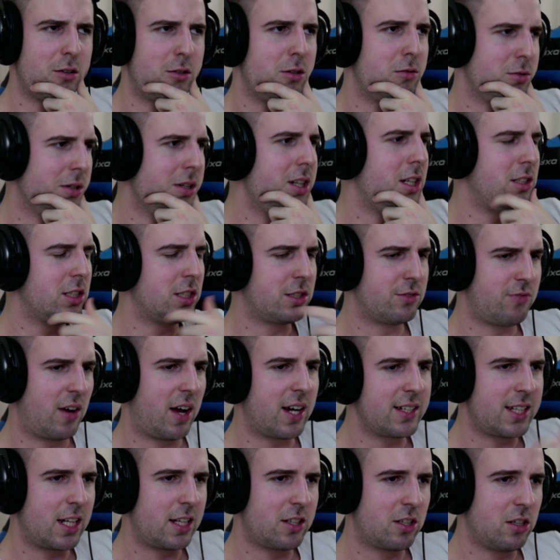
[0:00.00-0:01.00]
really just
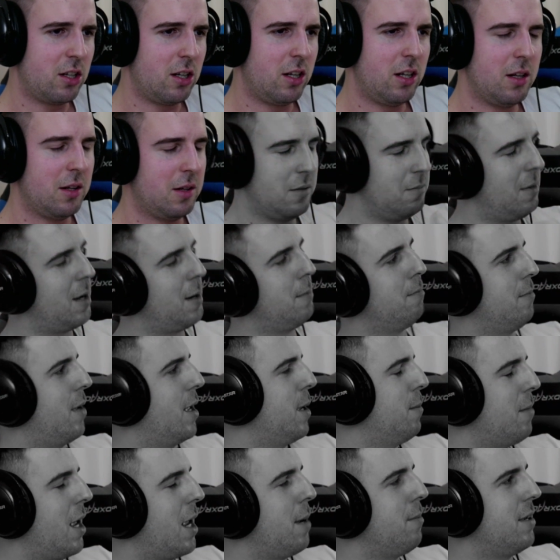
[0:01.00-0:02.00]
fuck that girl?
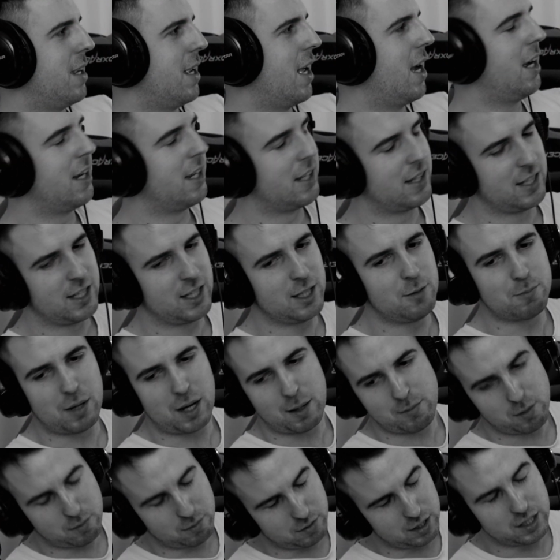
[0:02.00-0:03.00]
Maybe, yeah, he did,
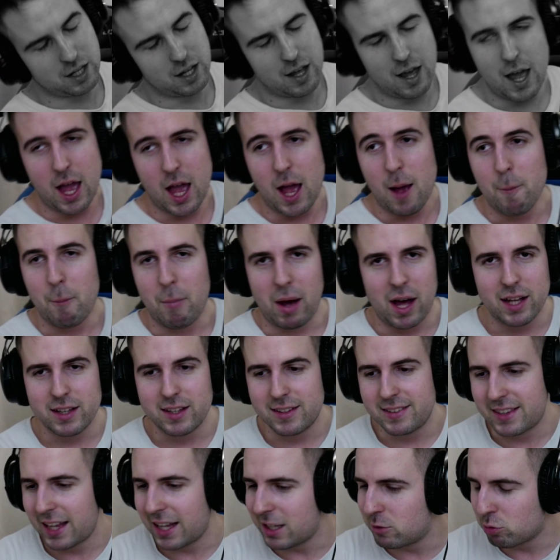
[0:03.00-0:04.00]
probably.
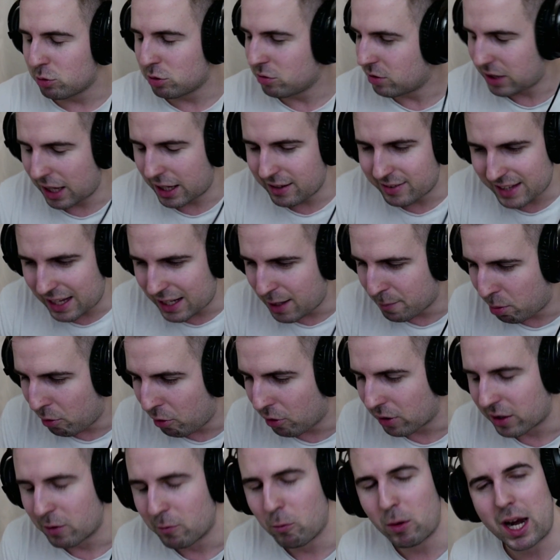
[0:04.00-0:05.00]
But that's that's not the
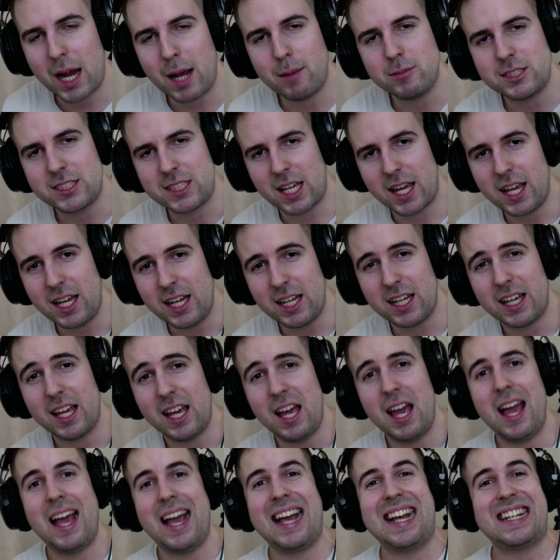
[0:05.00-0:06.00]
point. What I'm saying
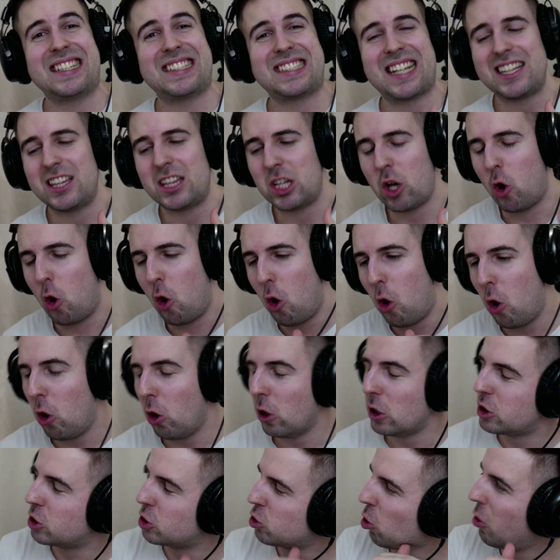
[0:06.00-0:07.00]
is that the whole
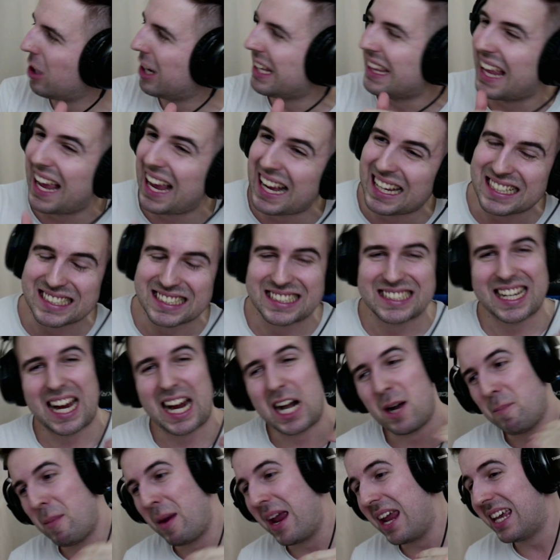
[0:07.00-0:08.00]
storylines are
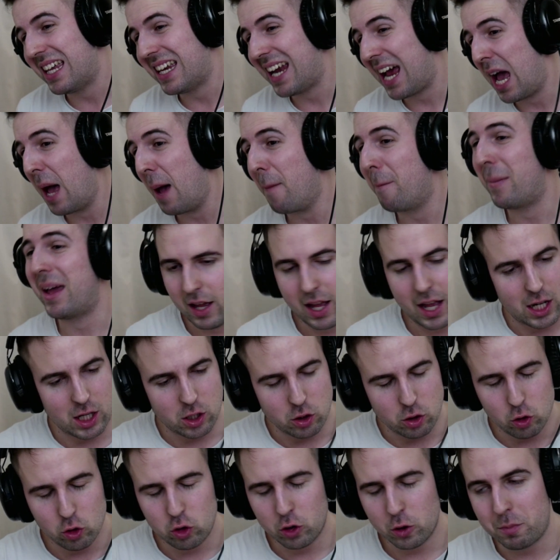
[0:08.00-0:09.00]
made up and
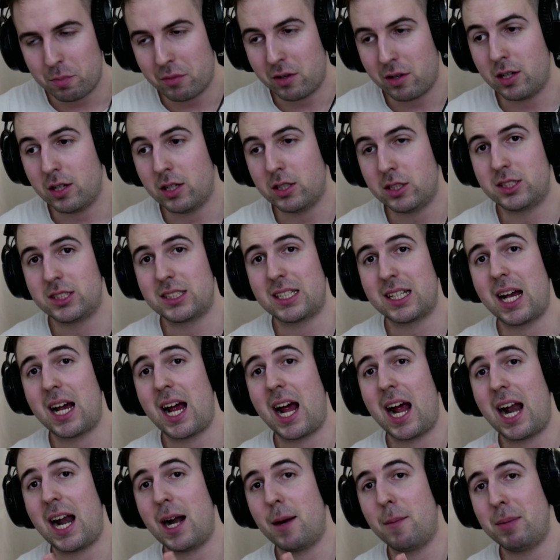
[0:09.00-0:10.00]
YouTubers
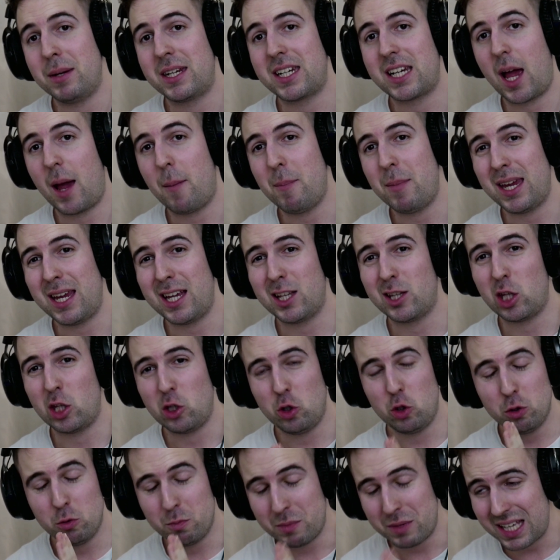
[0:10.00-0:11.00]
are becoming the
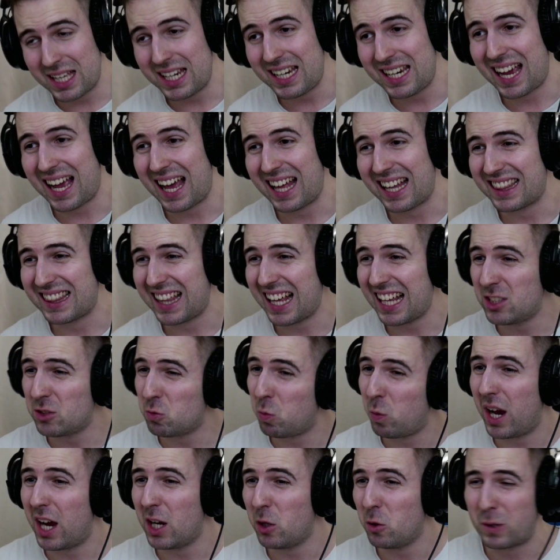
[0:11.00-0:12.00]
new media. That's
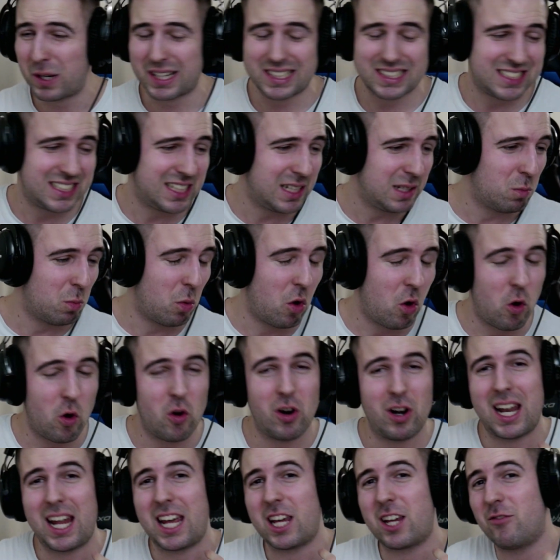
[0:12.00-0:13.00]
why you can see more
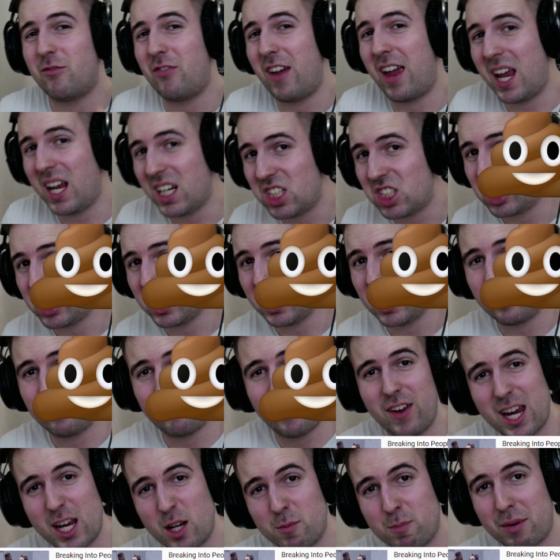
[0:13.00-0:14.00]
like fake shit,
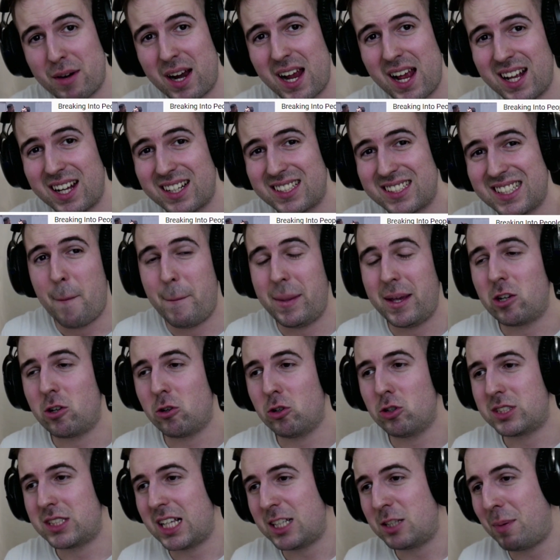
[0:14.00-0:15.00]
fake pranks,
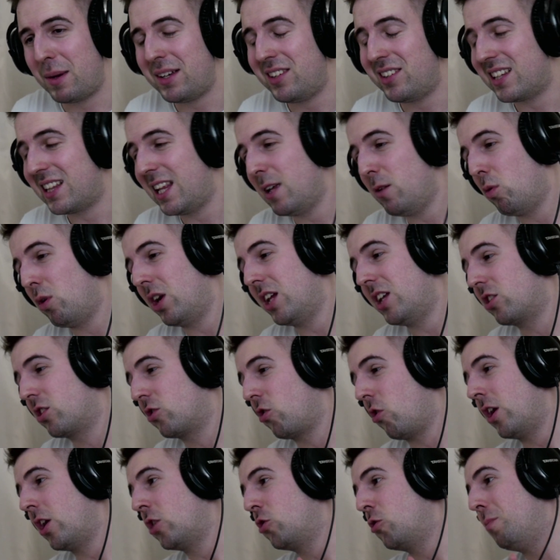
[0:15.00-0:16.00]
because that's basically what is
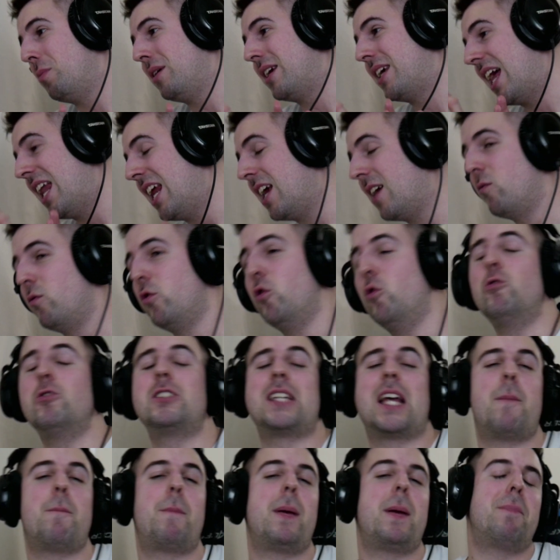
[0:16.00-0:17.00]
going to be getting views
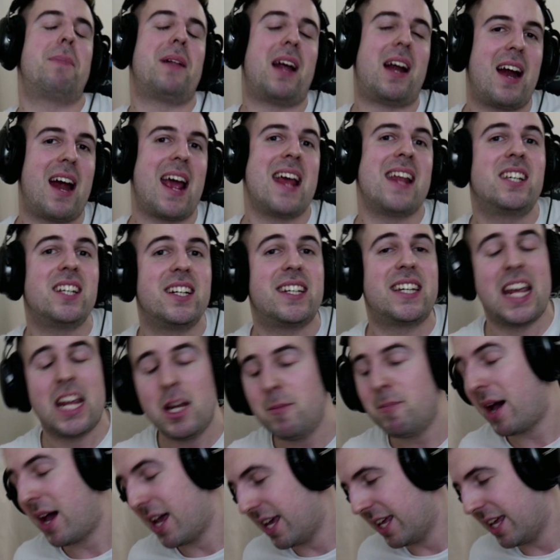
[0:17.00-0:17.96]
and people are entertained by